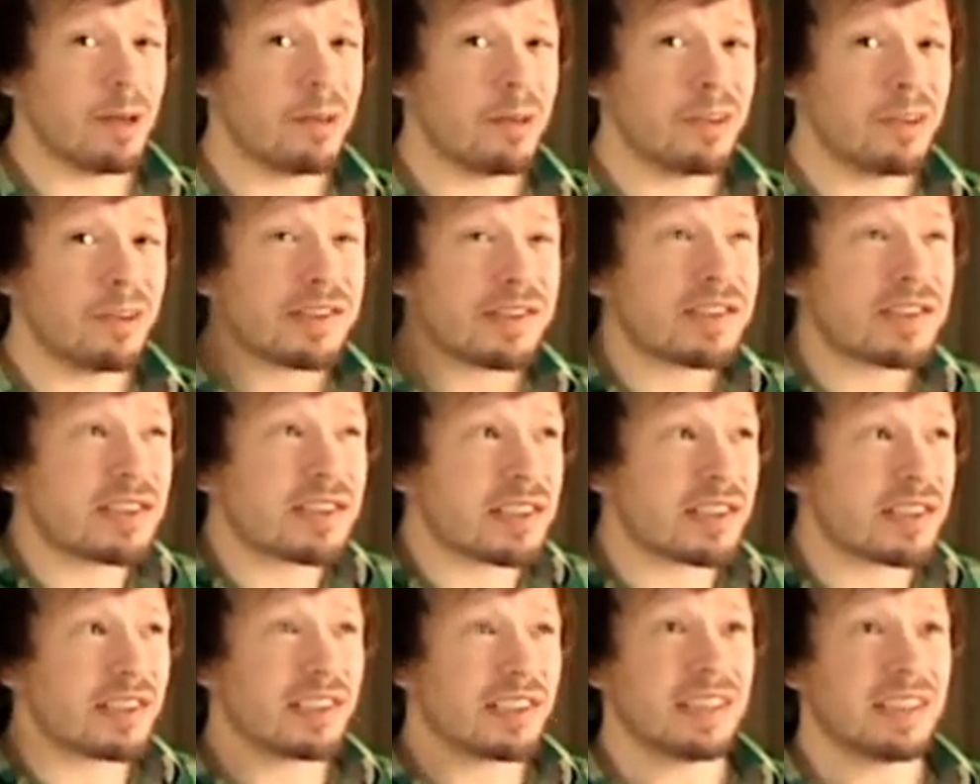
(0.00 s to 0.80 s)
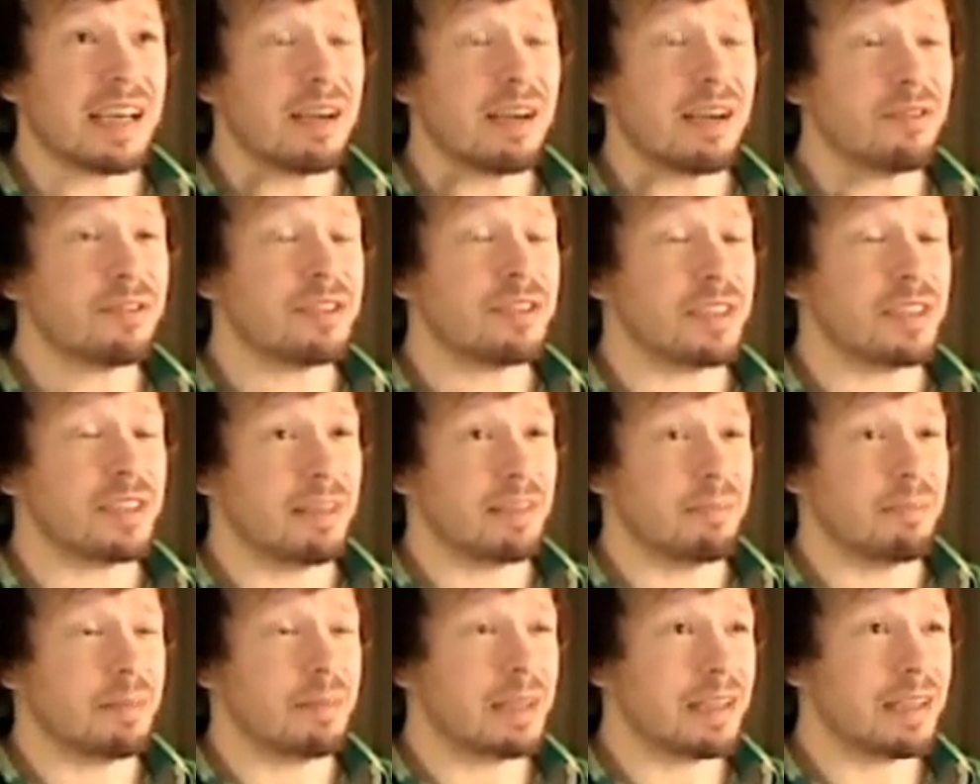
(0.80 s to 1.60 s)
Now this is
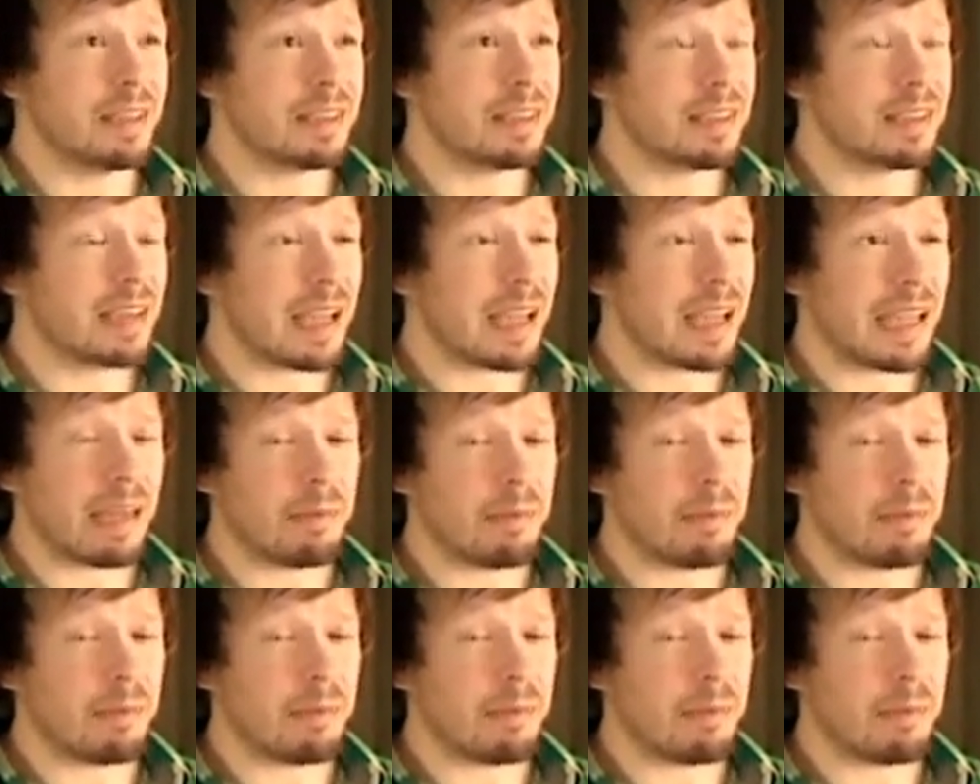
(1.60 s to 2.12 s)
astounding because that